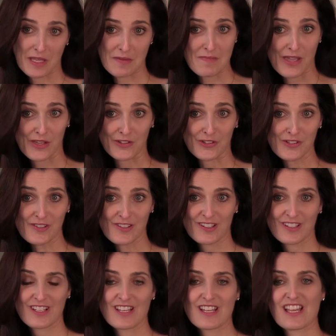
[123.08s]
get better
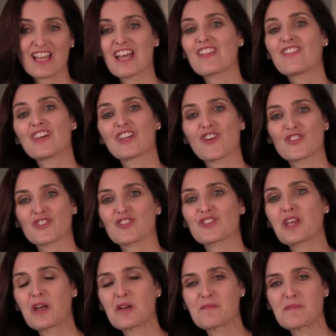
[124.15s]
and then also
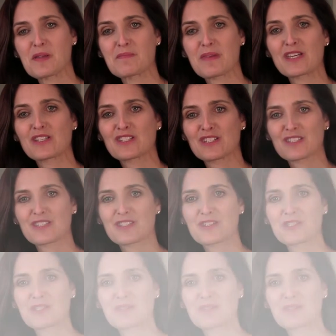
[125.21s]
to help my patients.